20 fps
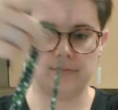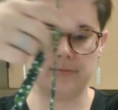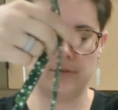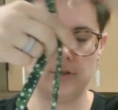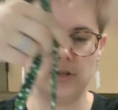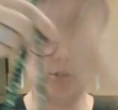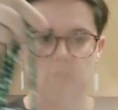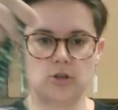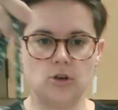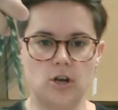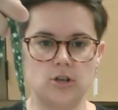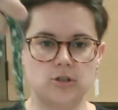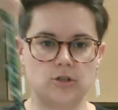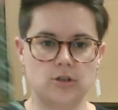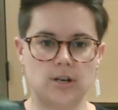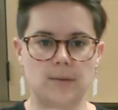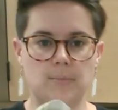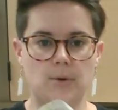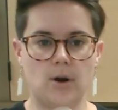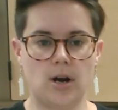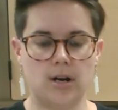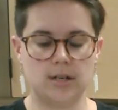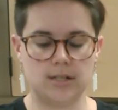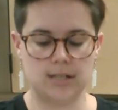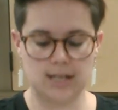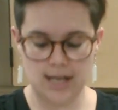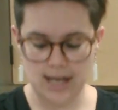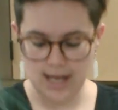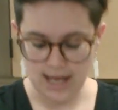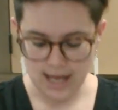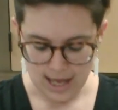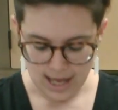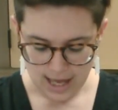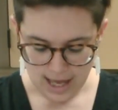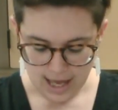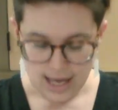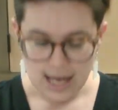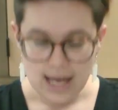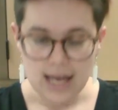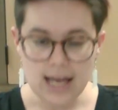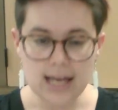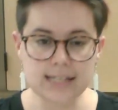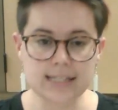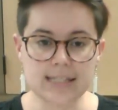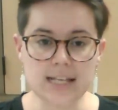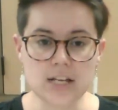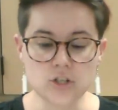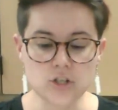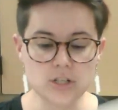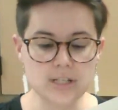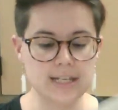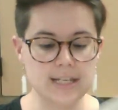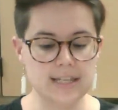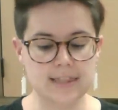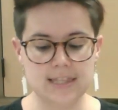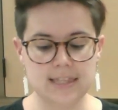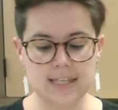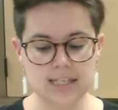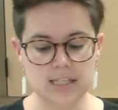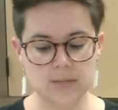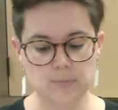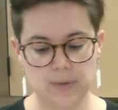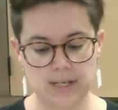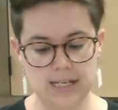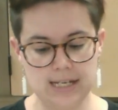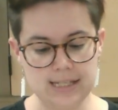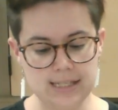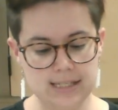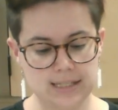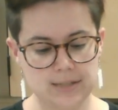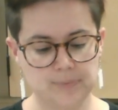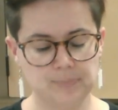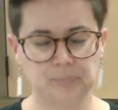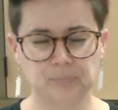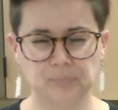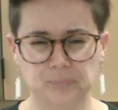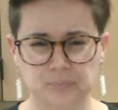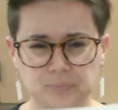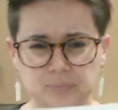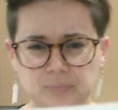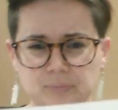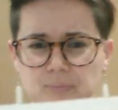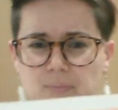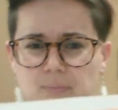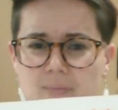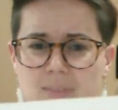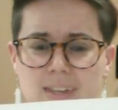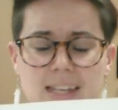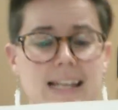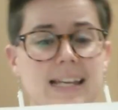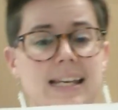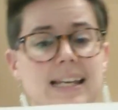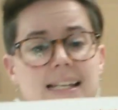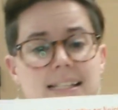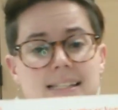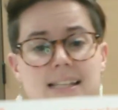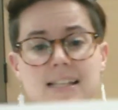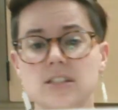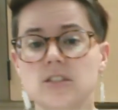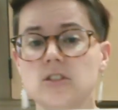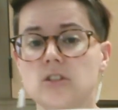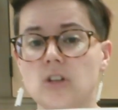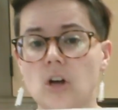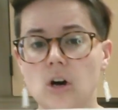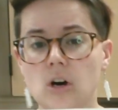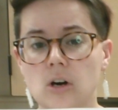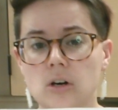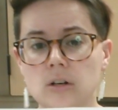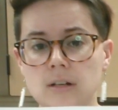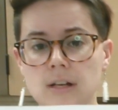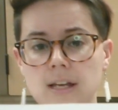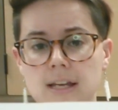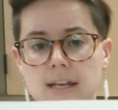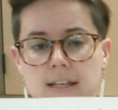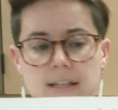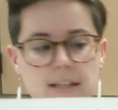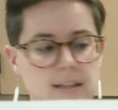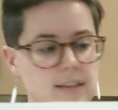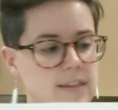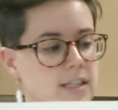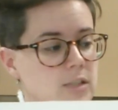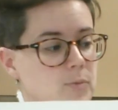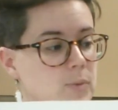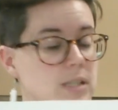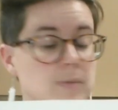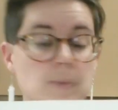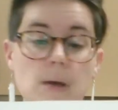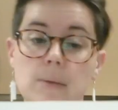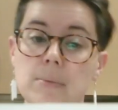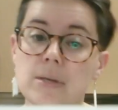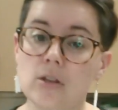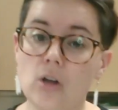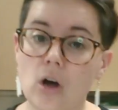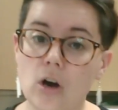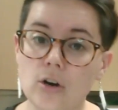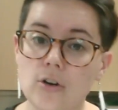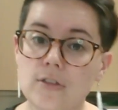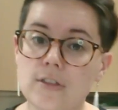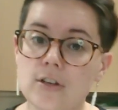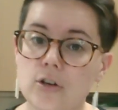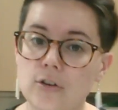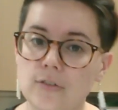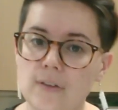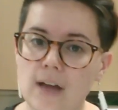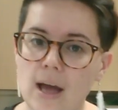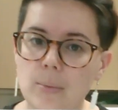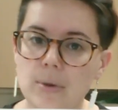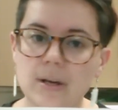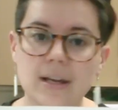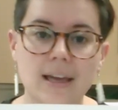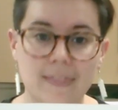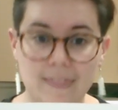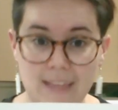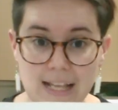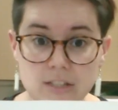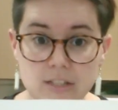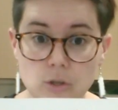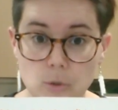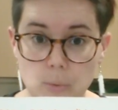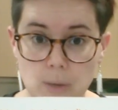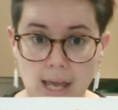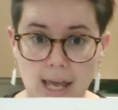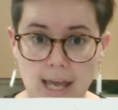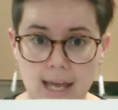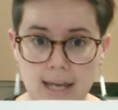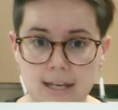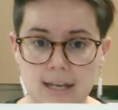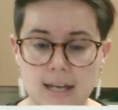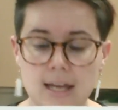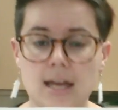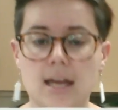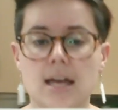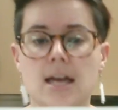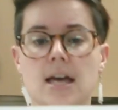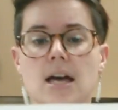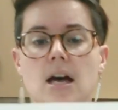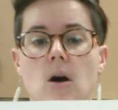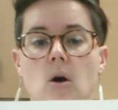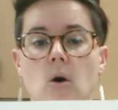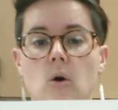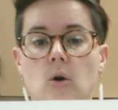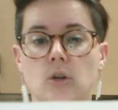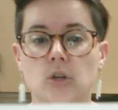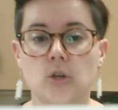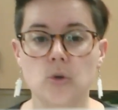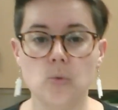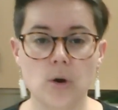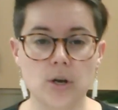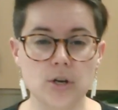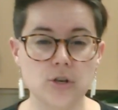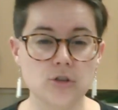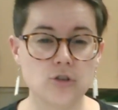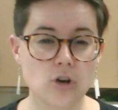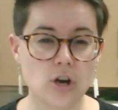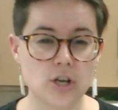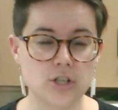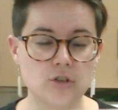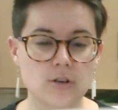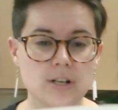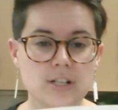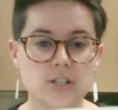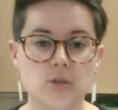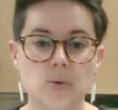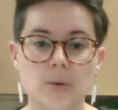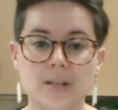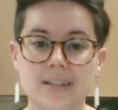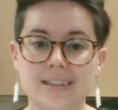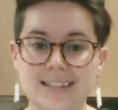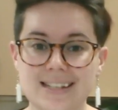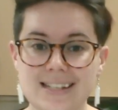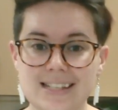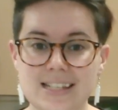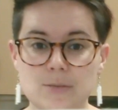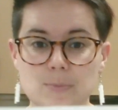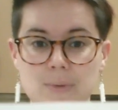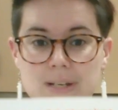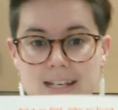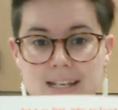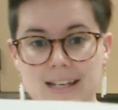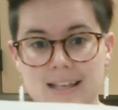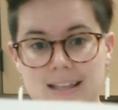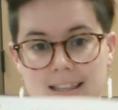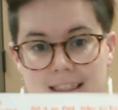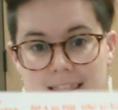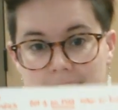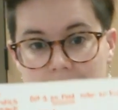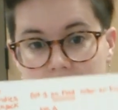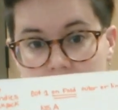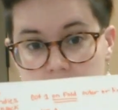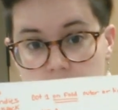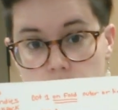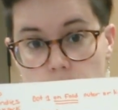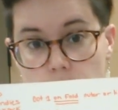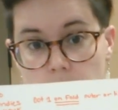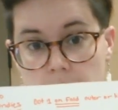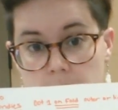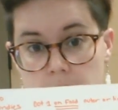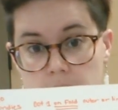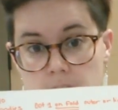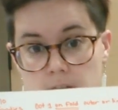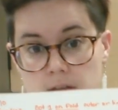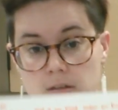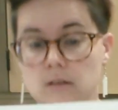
the drawstring part. Essentially, this piece is as long, this piece may be longer than your fabric, and that's okay. You want your drawstring to at least be this width